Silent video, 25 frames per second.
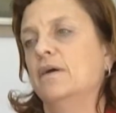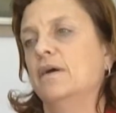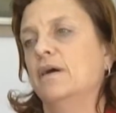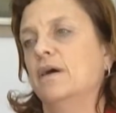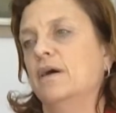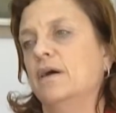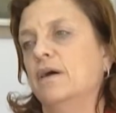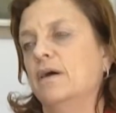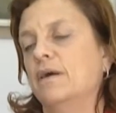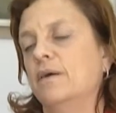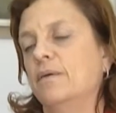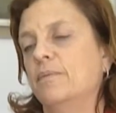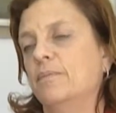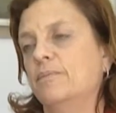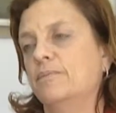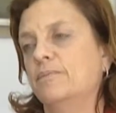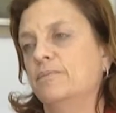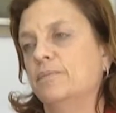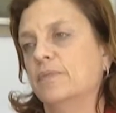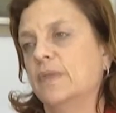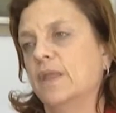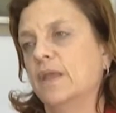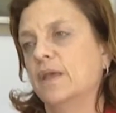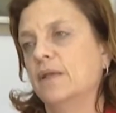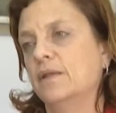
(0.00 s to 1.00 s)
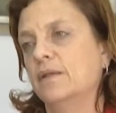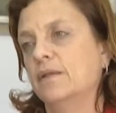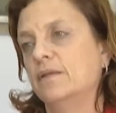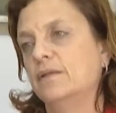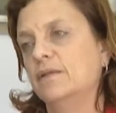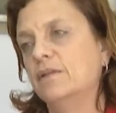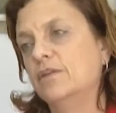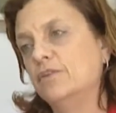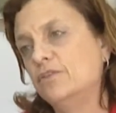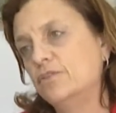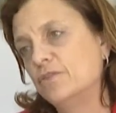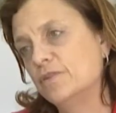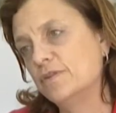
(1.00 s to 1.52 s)
And
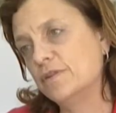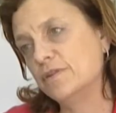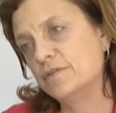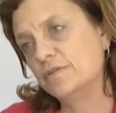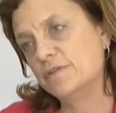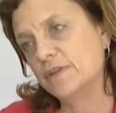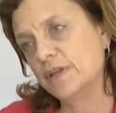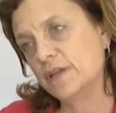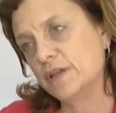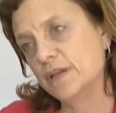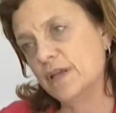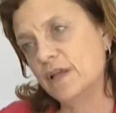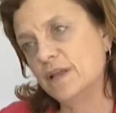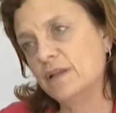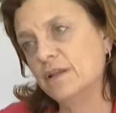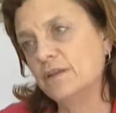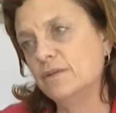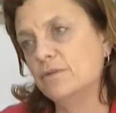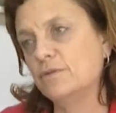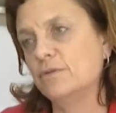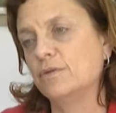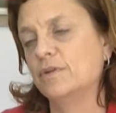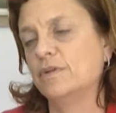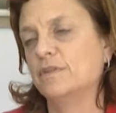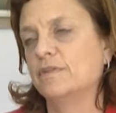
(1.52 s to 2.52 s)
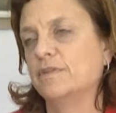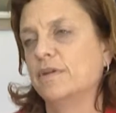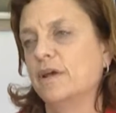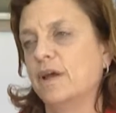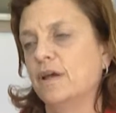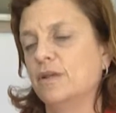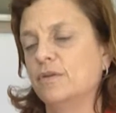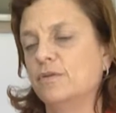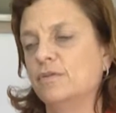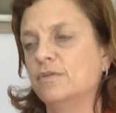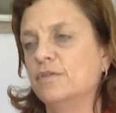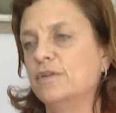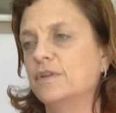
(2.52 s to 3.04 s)
teachers, if they get into this
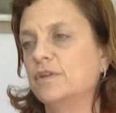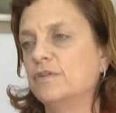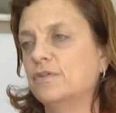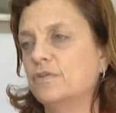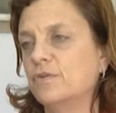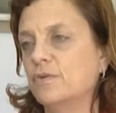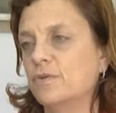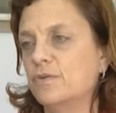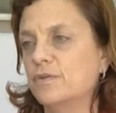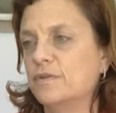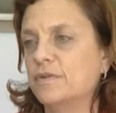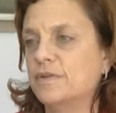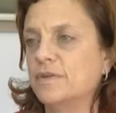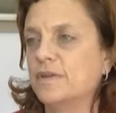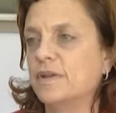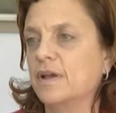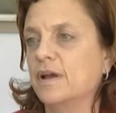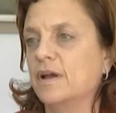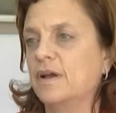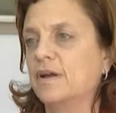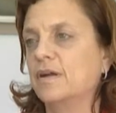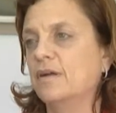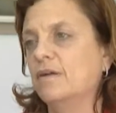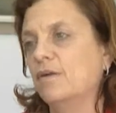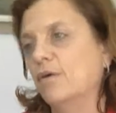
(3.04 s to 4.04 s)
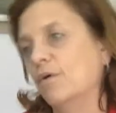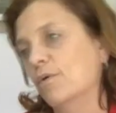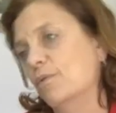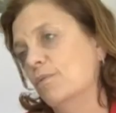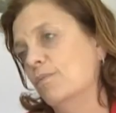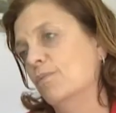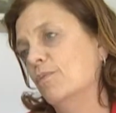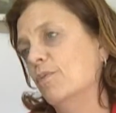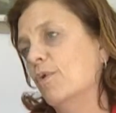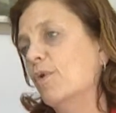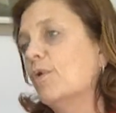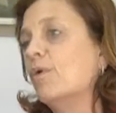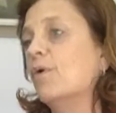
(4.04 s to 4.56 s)
kind of discourse, they are
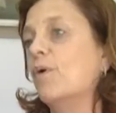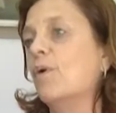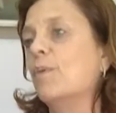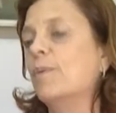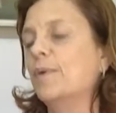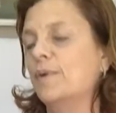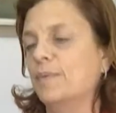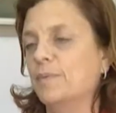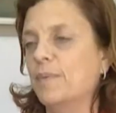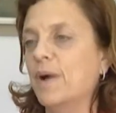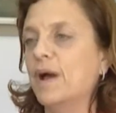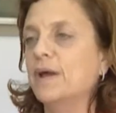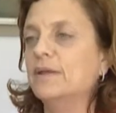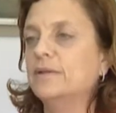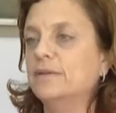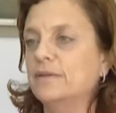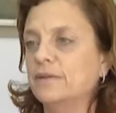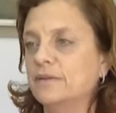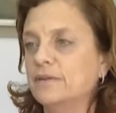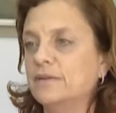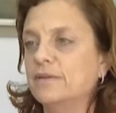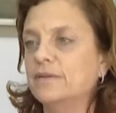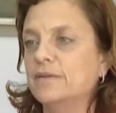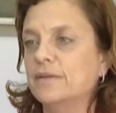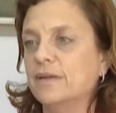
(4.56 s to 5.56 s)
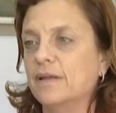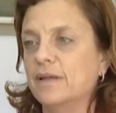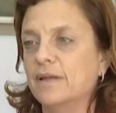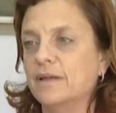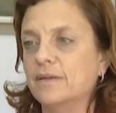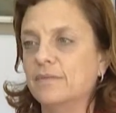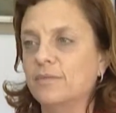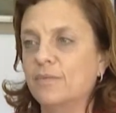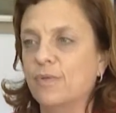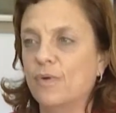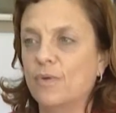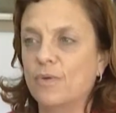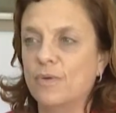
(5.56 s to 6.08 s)
more open-minded
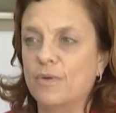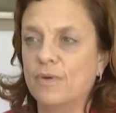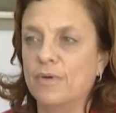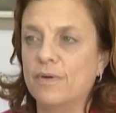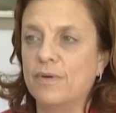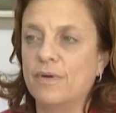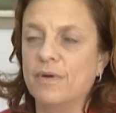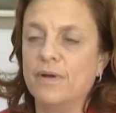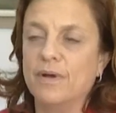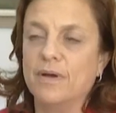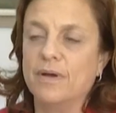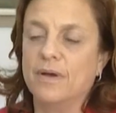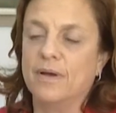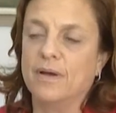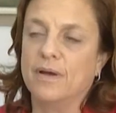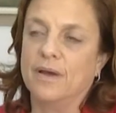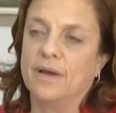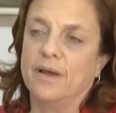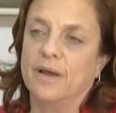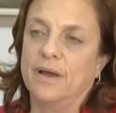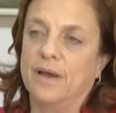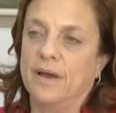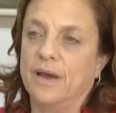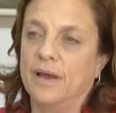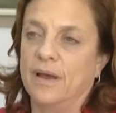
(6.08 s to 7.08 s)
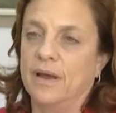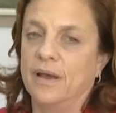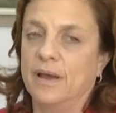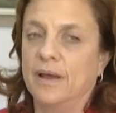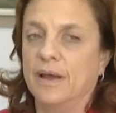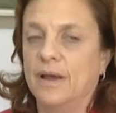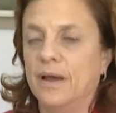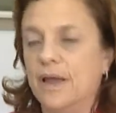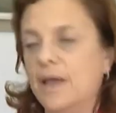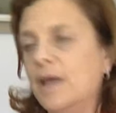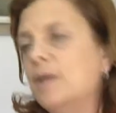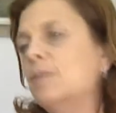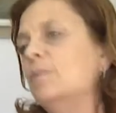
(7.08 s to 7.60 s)
and more
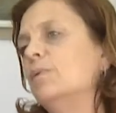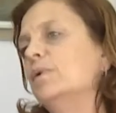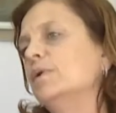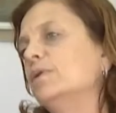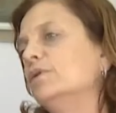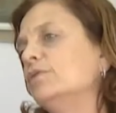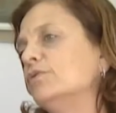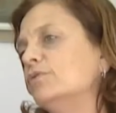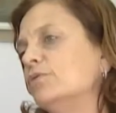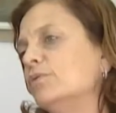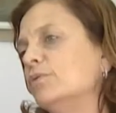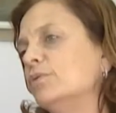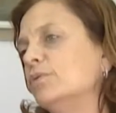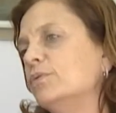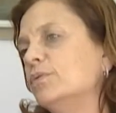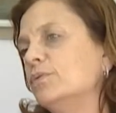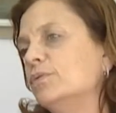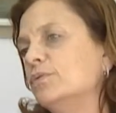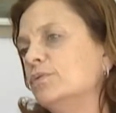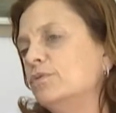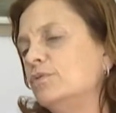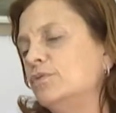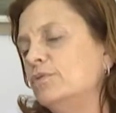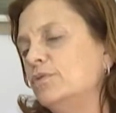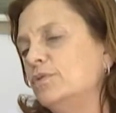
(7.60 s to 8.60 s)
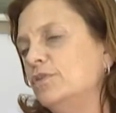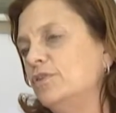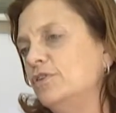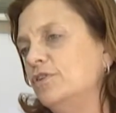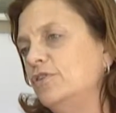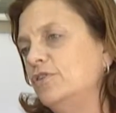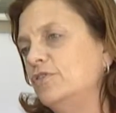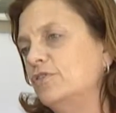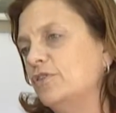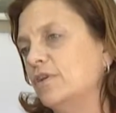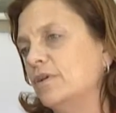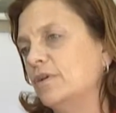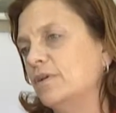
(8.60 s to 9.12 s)
able to
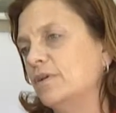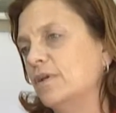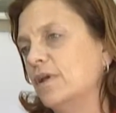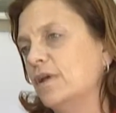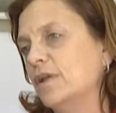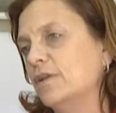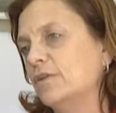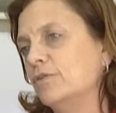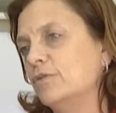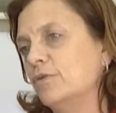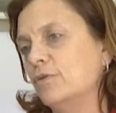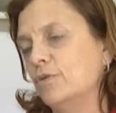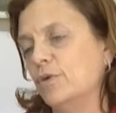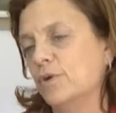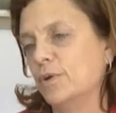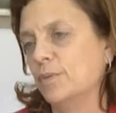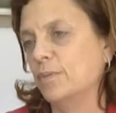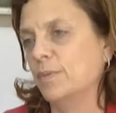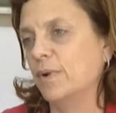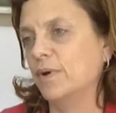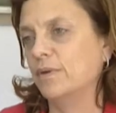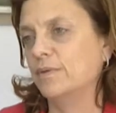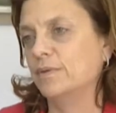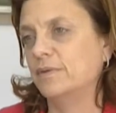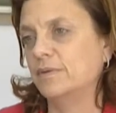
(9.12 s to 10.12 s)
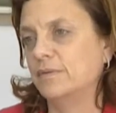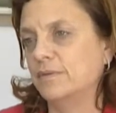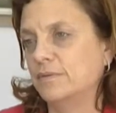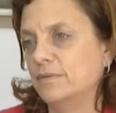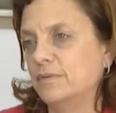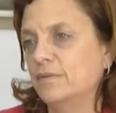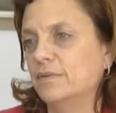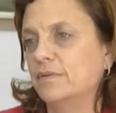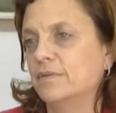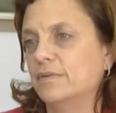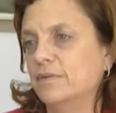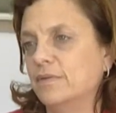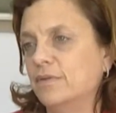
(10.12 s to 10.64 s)
teach and talk about
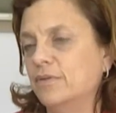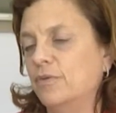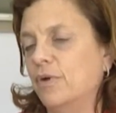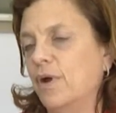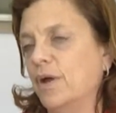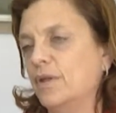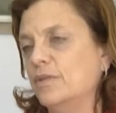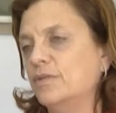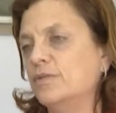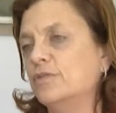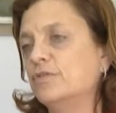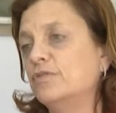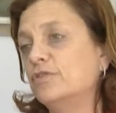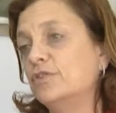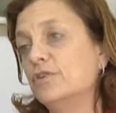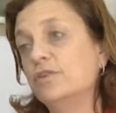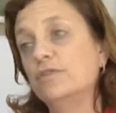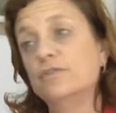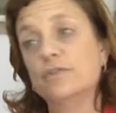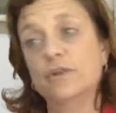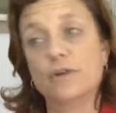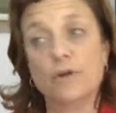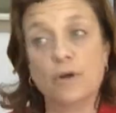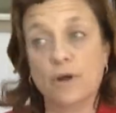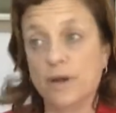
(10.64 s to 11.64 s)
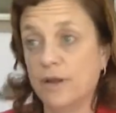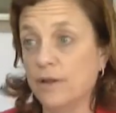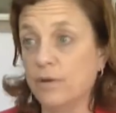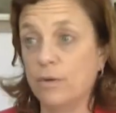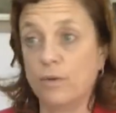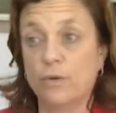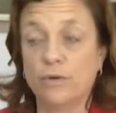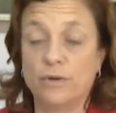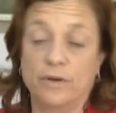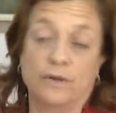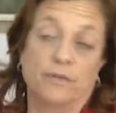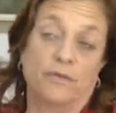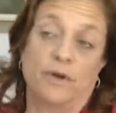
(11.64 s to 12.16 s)
the rights of children
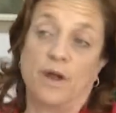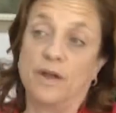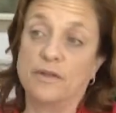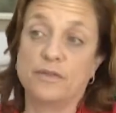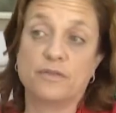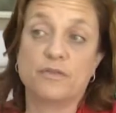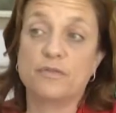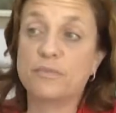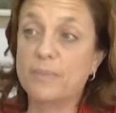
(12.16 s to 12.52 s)
or the rights of